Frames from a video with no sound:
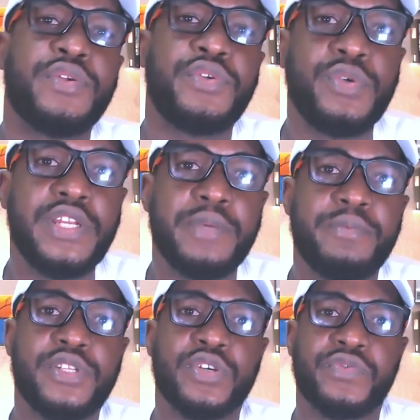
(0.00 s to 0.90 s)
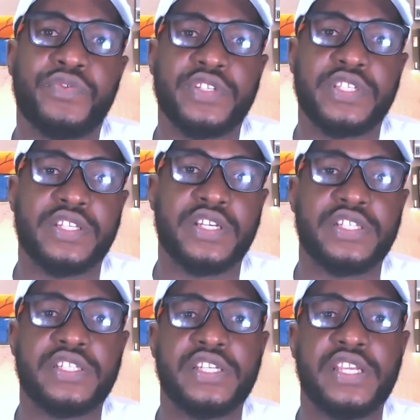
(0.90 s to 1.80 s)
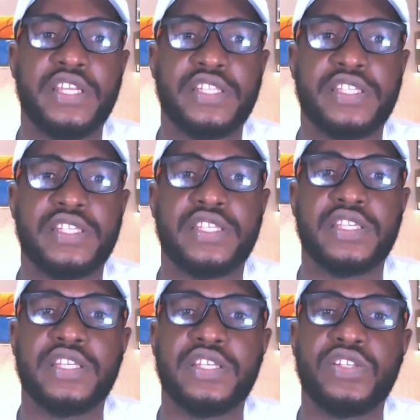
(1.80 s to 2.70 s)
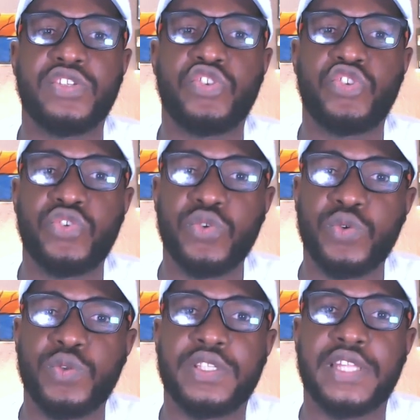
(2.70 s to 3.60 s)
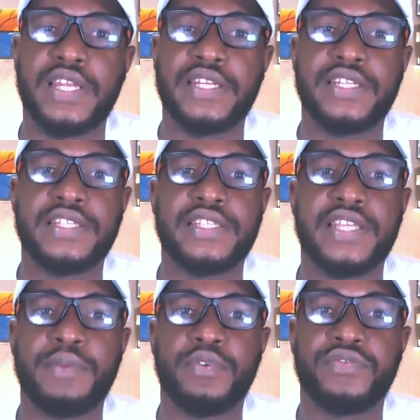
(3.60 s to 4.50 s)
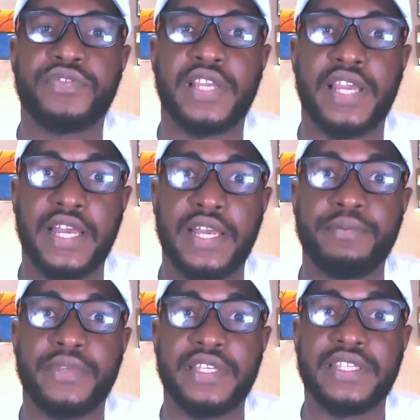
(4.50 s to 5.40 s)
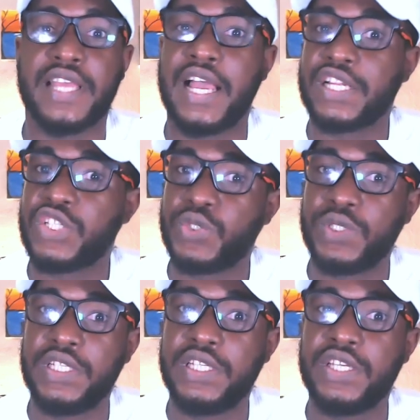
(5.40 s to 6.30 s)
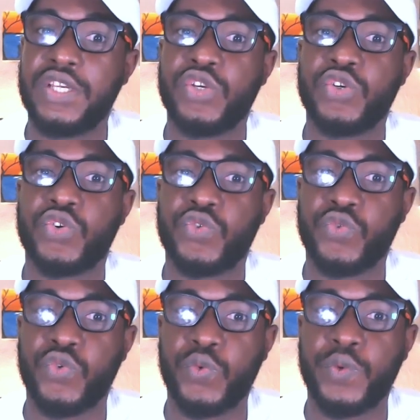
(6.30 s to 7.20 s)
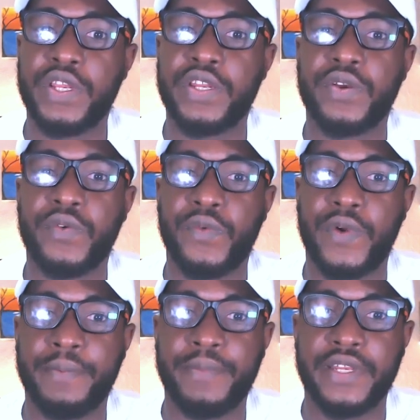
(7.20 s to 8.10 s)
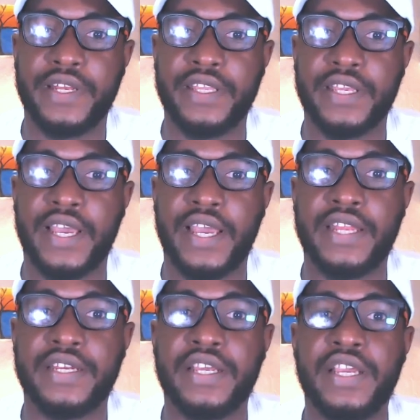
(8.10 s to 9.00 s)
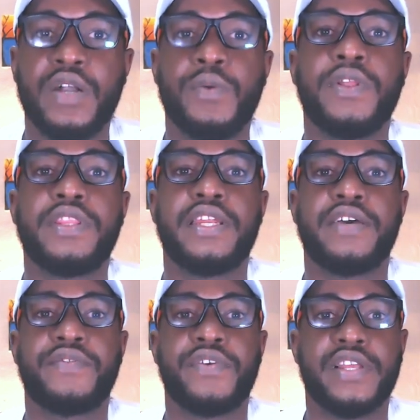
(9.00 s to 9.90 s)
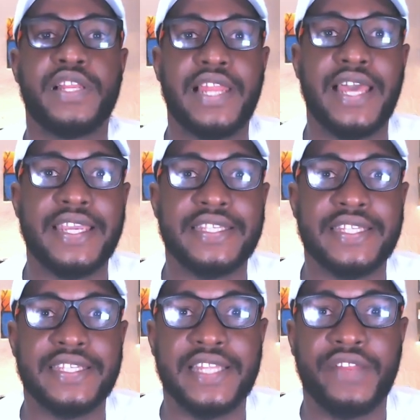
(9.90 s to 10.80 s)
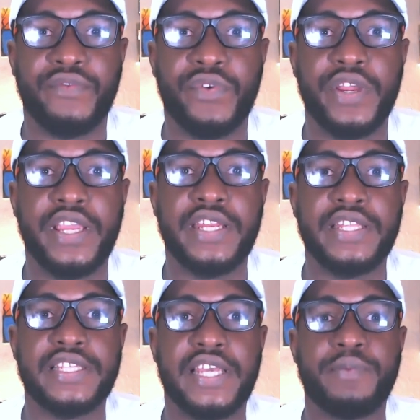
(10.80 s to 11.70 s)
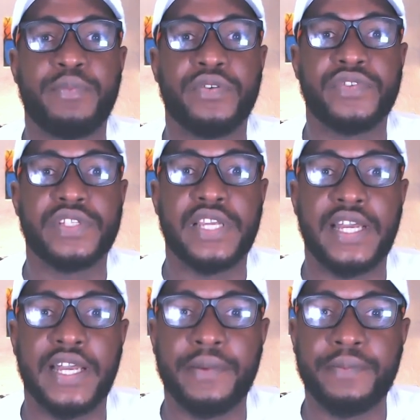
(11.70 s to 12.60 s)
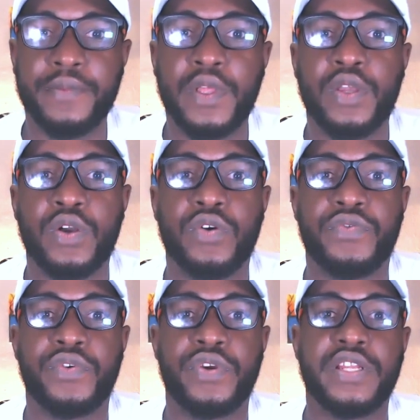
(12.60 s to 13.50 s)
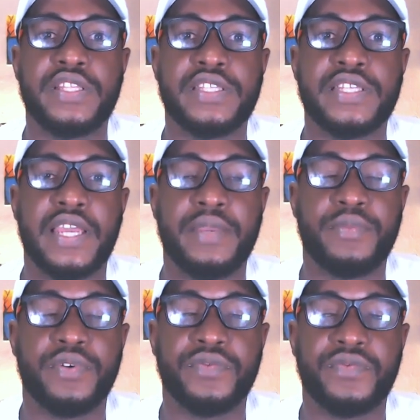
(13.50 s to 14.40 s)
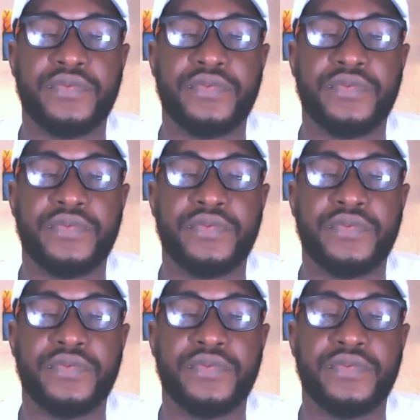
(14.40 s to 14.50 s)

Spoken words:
doing a bit of research, it shows that this type of scam is actually growing rapidly. And one thing I've realized is that for any type of scam or for any type of